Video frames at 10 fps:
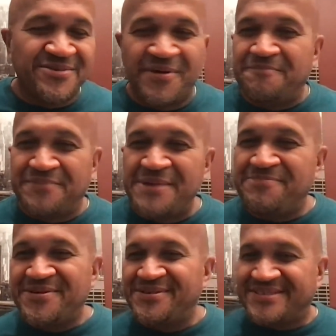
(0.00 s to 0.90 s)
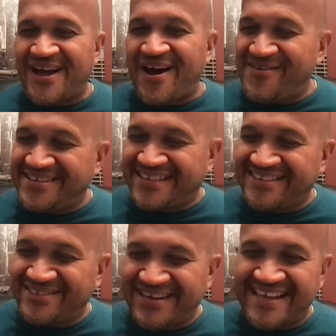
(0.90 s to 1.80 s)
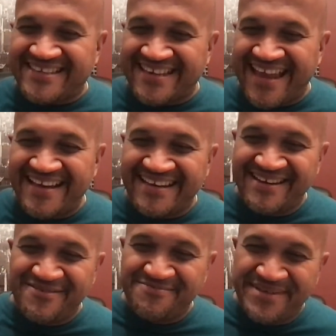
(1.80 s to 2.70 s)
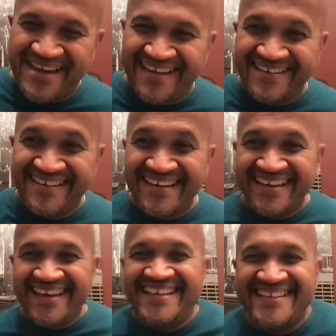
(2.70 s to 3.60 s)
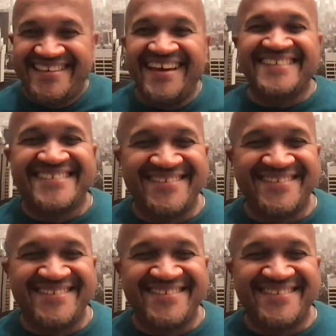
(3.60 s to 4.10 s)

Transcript: But people used to always do that slight little bend just to